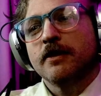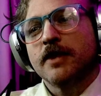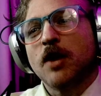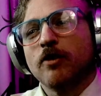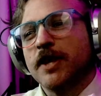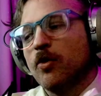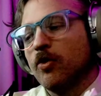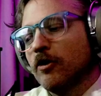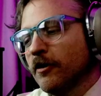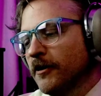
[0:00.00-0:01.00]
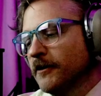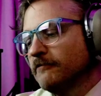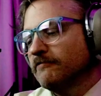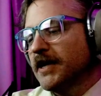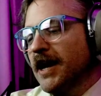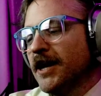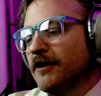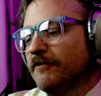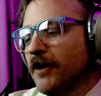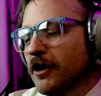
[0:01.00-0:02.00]
They were they were kind
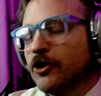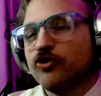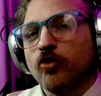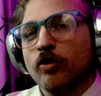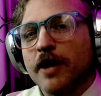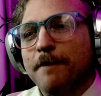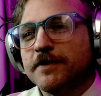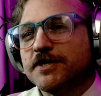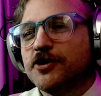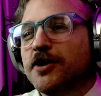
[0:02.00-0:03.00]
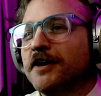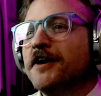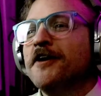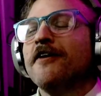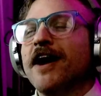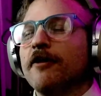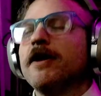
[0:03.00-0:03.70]
of uh, controlled opposition, right?